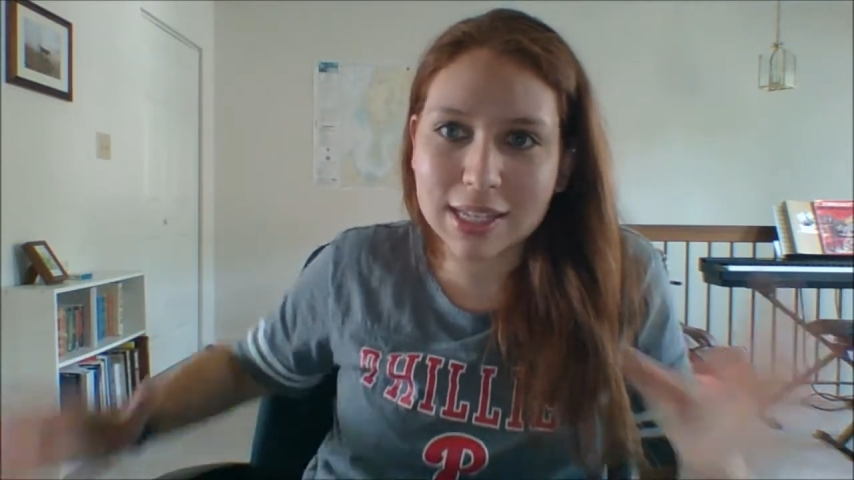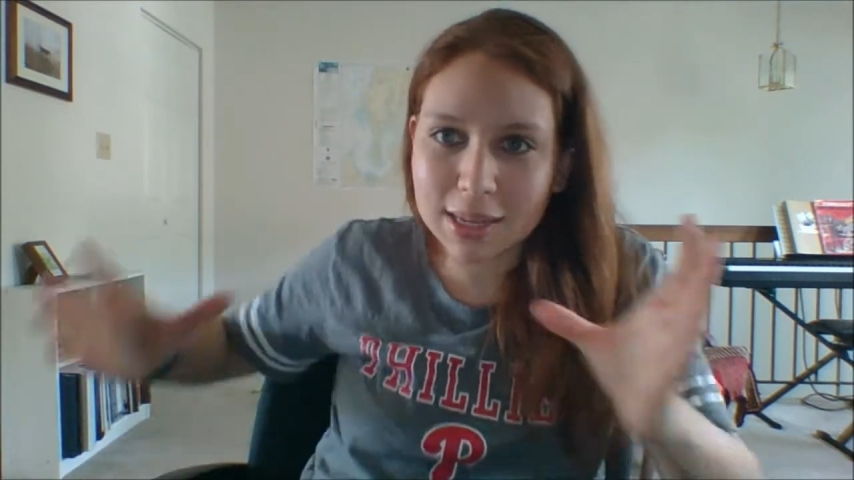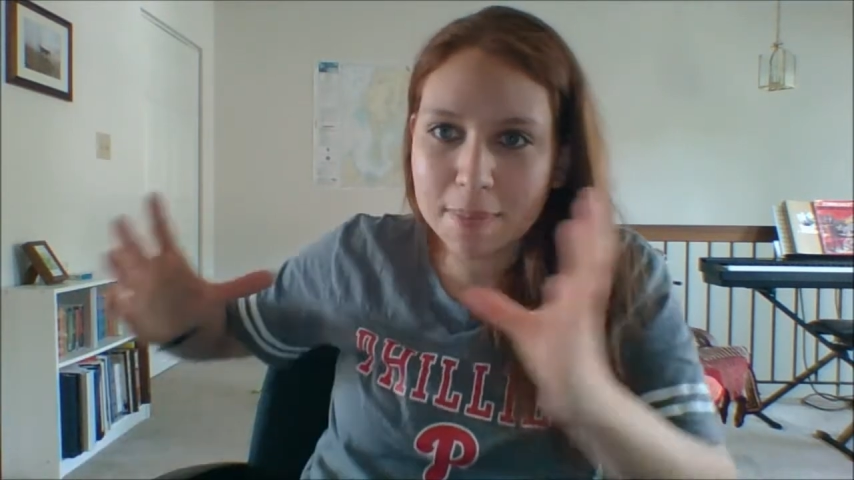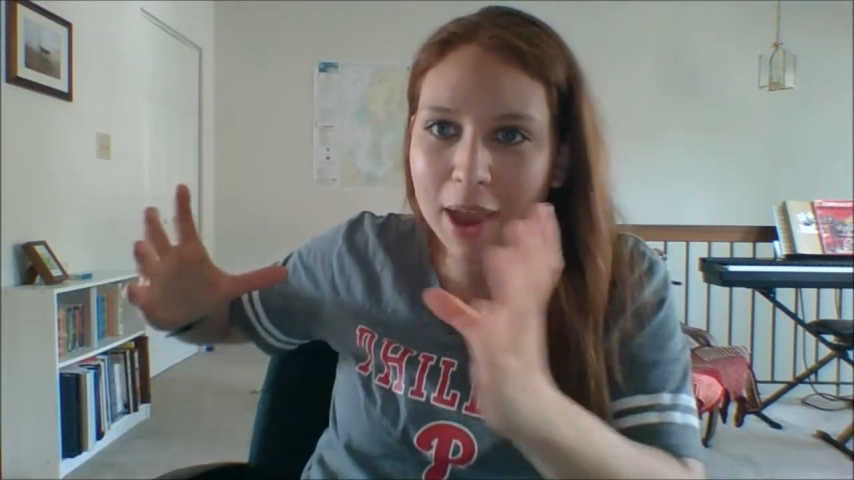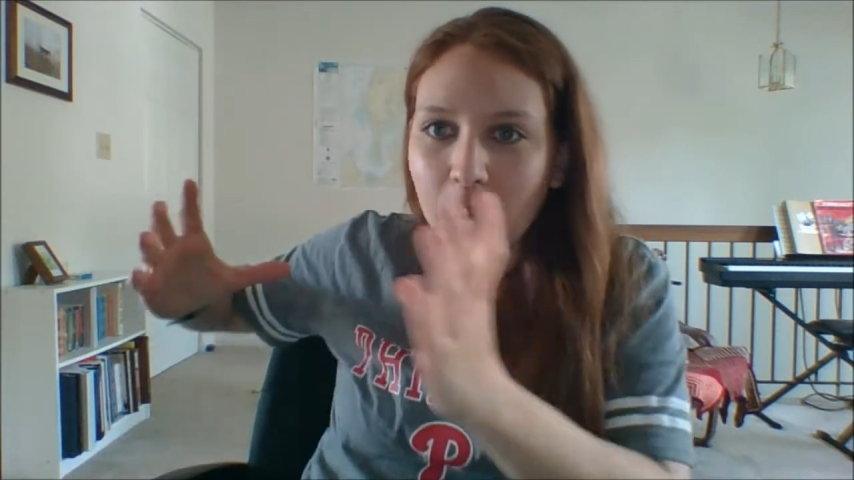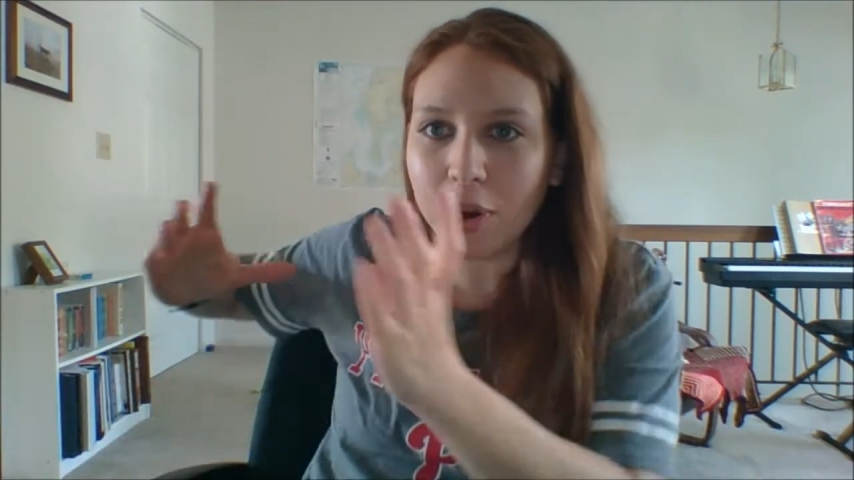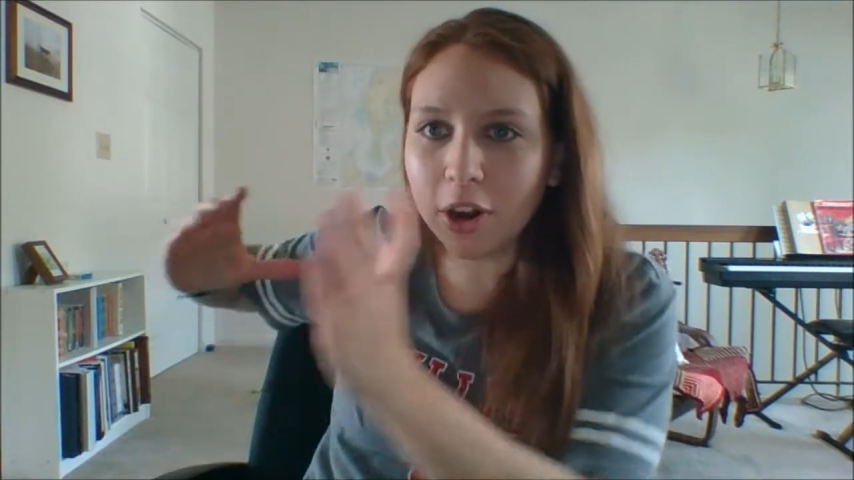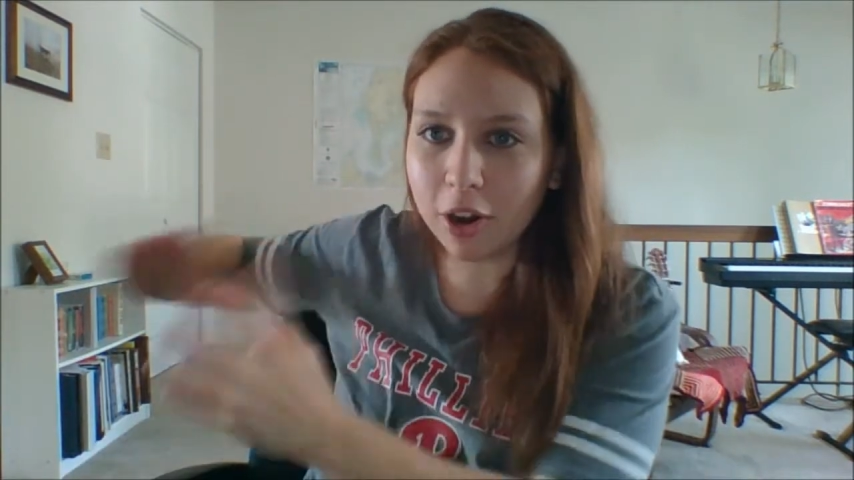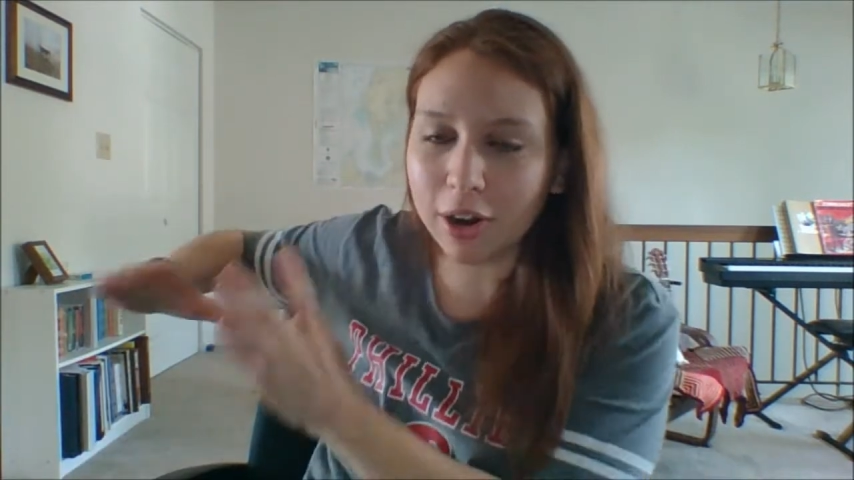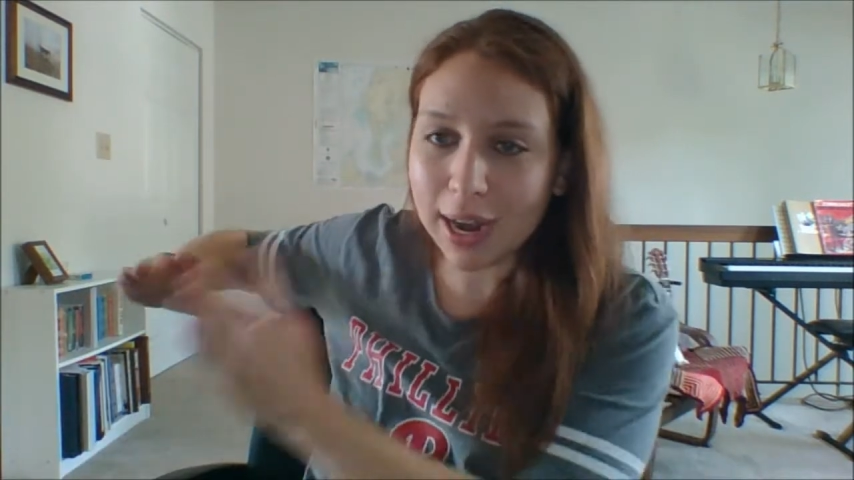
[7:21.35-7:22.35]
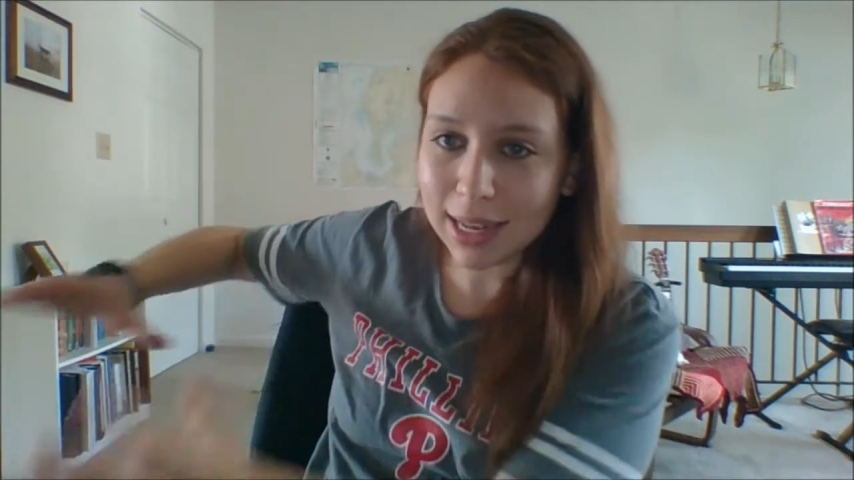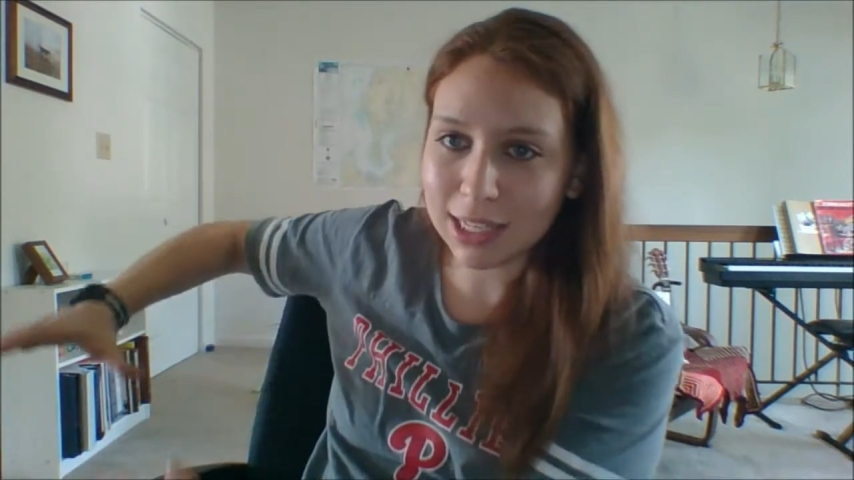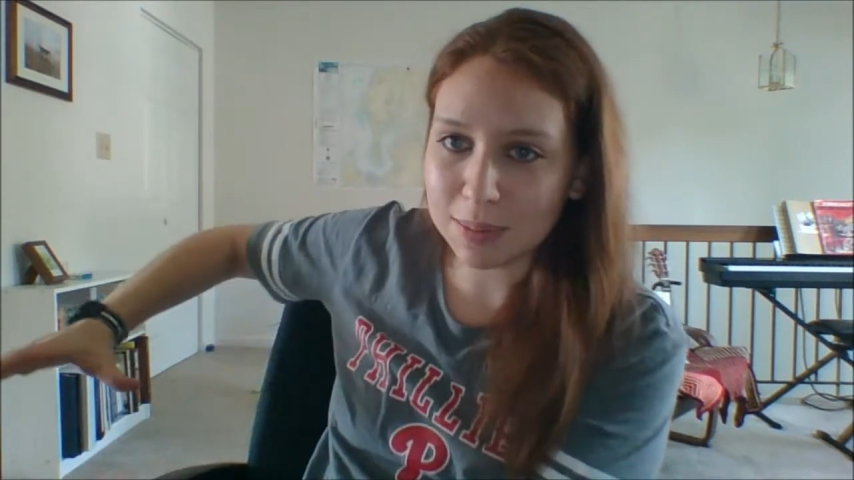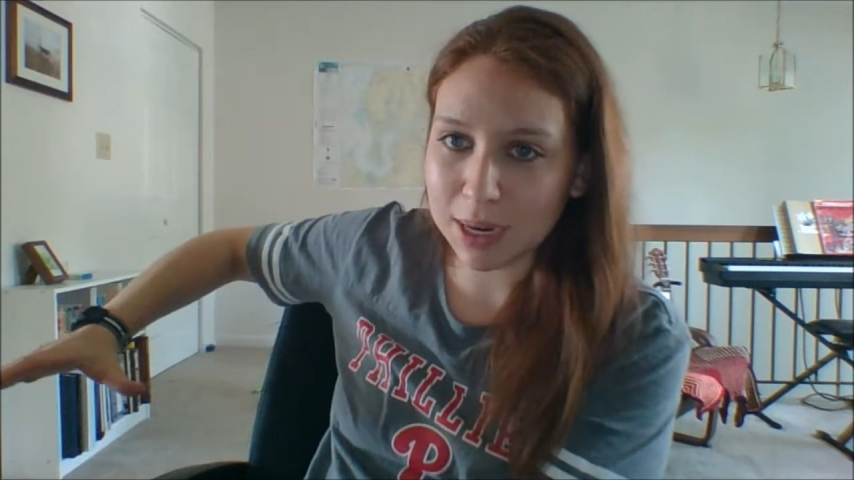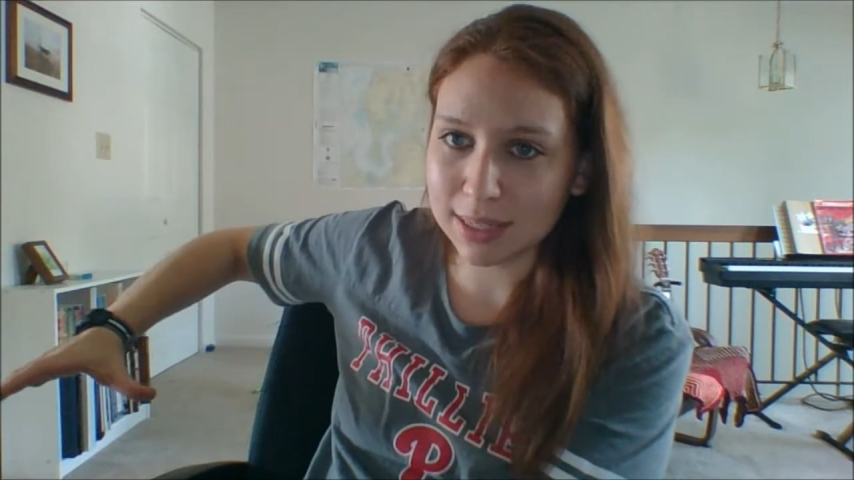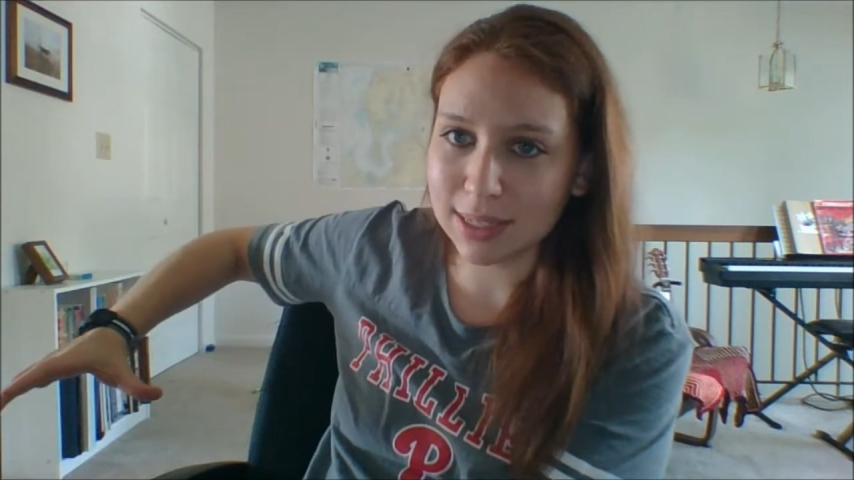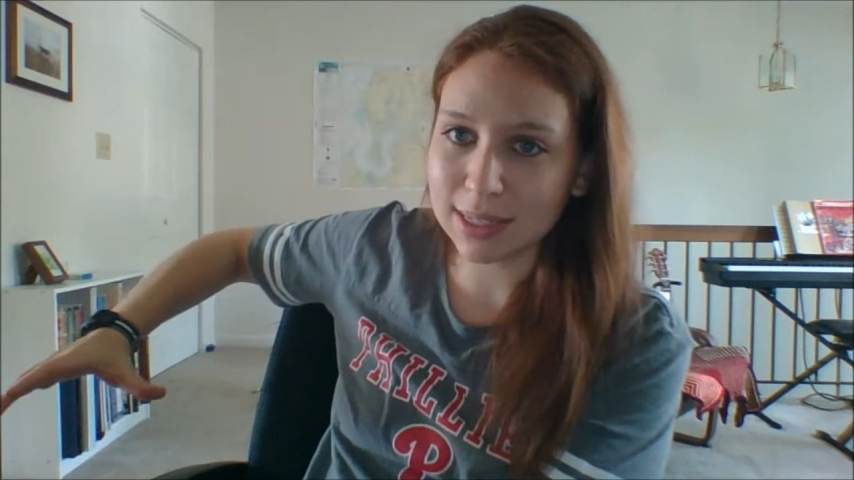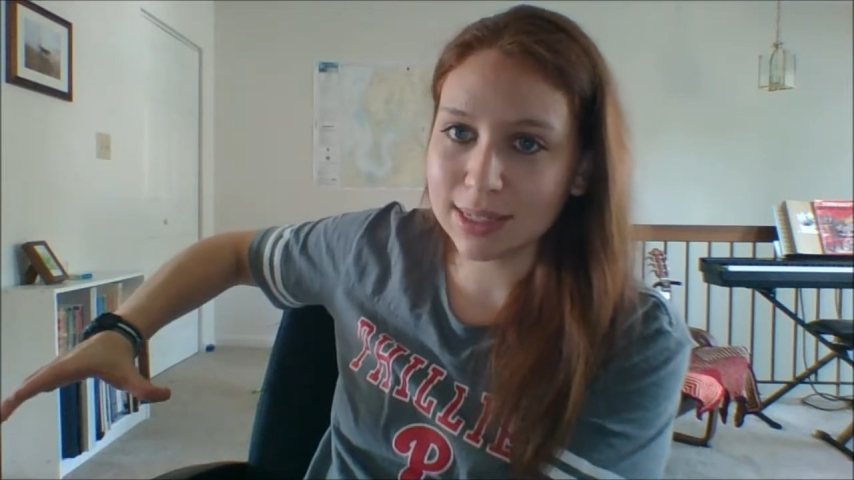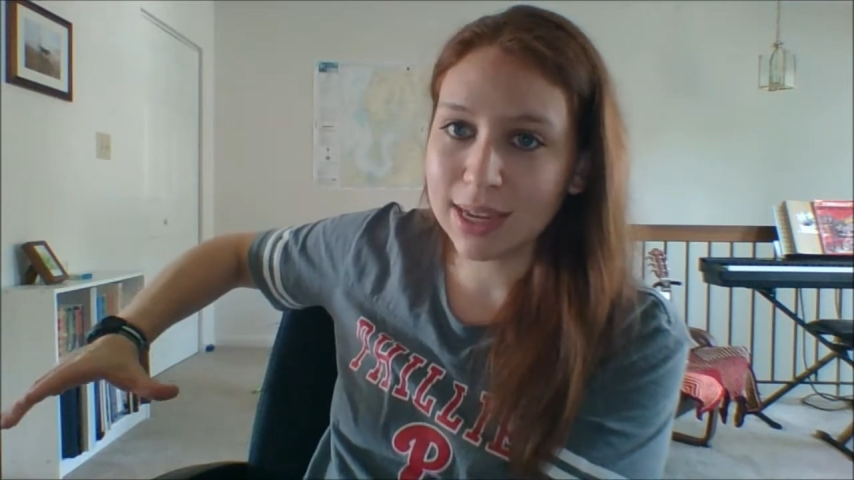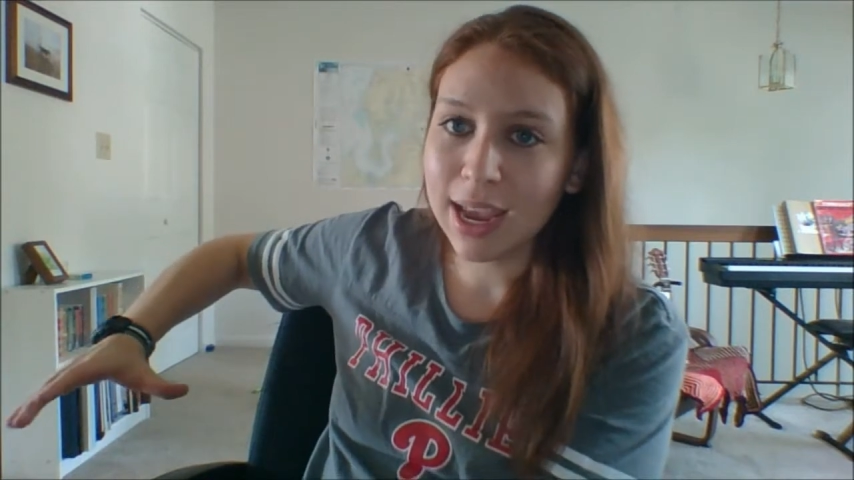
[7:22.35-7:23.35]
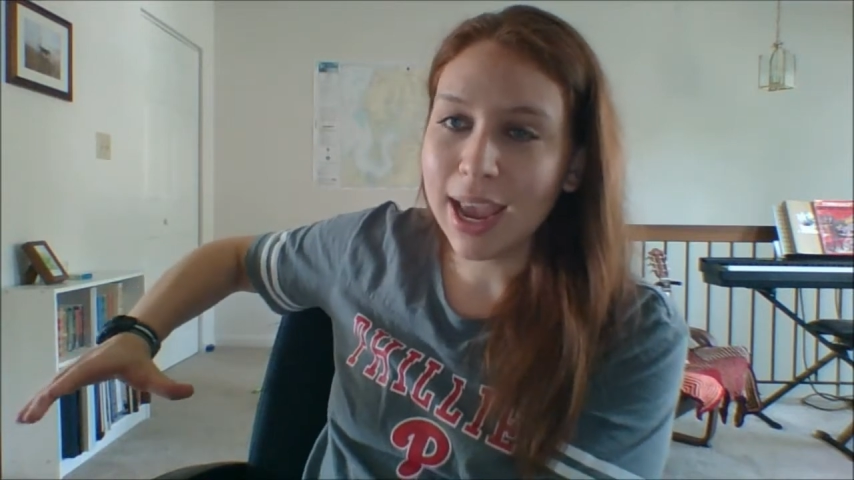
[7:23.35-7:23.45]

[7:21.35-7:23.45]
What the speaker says: It's about where her headspace is.